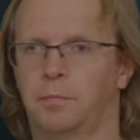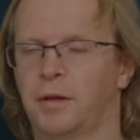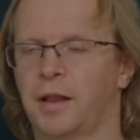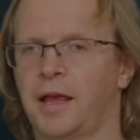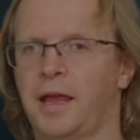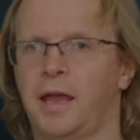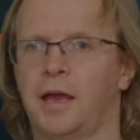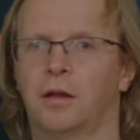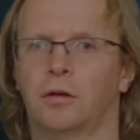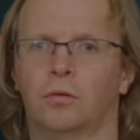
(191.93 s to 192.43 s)

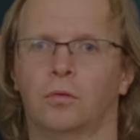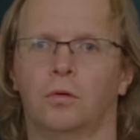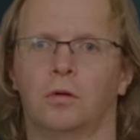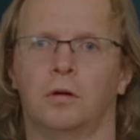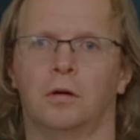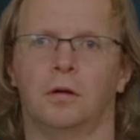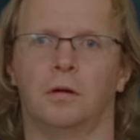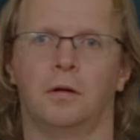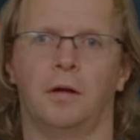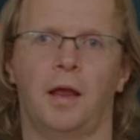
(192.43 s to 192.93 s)
plant
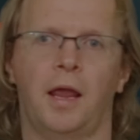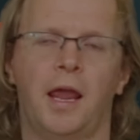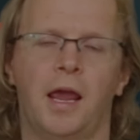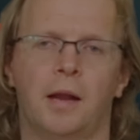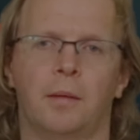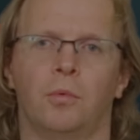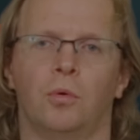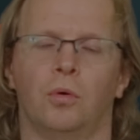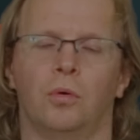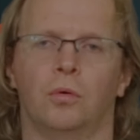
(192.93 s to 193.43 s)
or
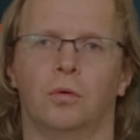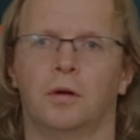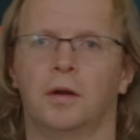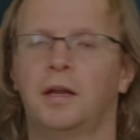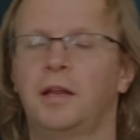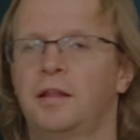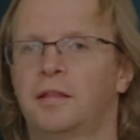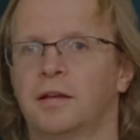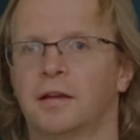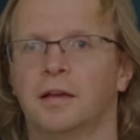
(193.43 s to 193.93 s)
animal or
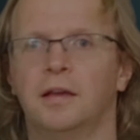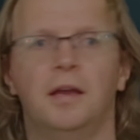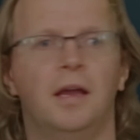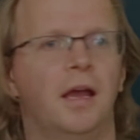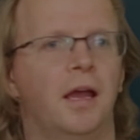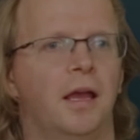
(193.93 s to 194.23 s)
anything.